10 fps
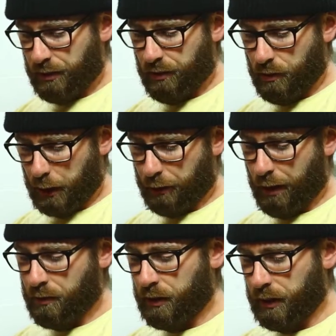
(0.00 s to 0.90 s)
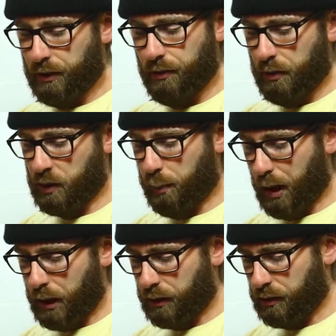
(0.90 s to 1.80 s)
too, I grounded it to this
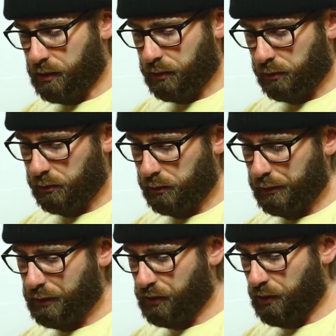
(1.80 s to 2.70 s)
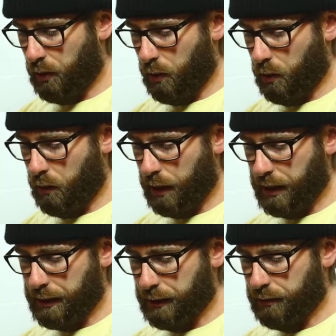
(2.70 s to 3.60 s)
box.
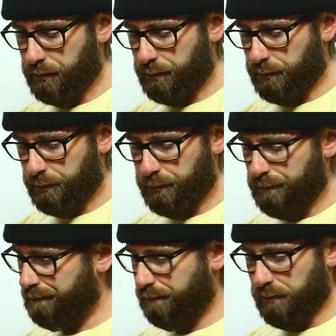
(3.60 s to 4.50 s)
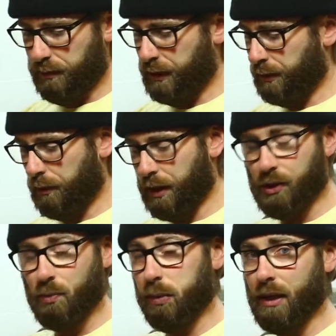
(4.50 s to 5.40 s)
So, I
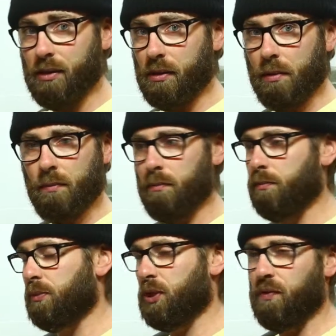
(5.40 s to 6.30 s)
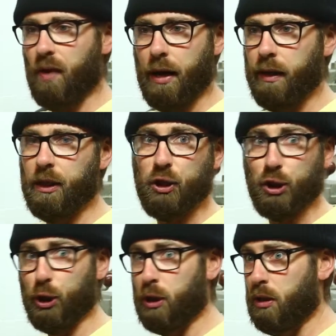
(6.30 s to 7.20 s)
spliced them just fine. It
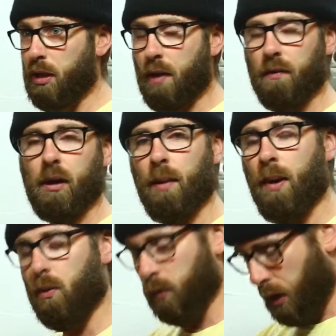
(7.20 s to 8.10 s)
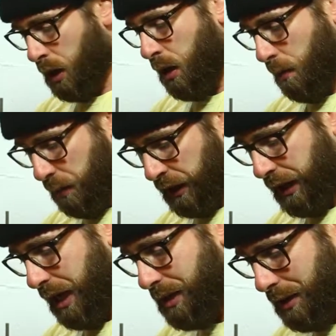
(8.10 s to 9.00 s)
should never come out. But in case